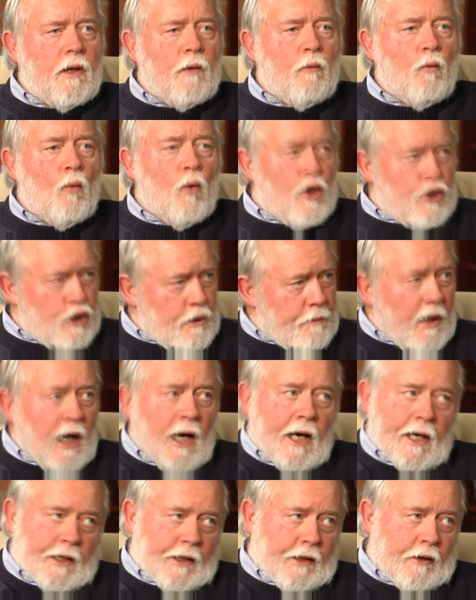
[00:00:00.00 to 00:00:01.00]
worship
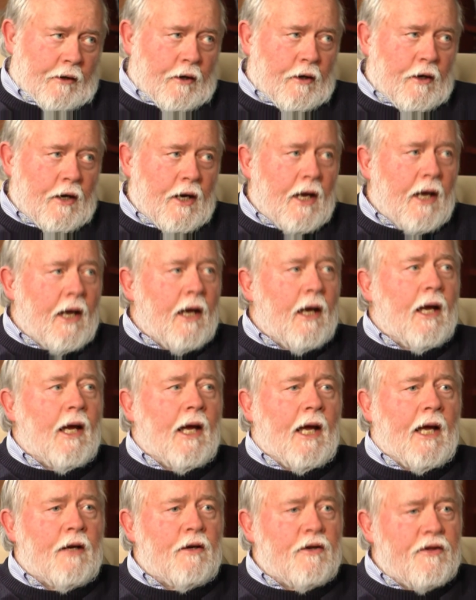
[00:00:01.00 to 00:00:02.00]
Heidegger
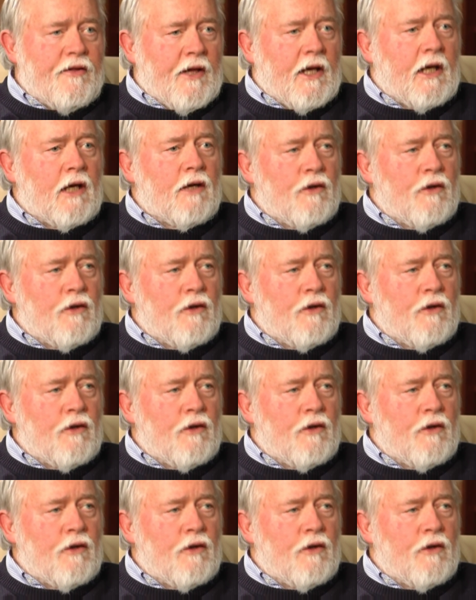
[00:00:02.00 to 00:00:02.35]
and think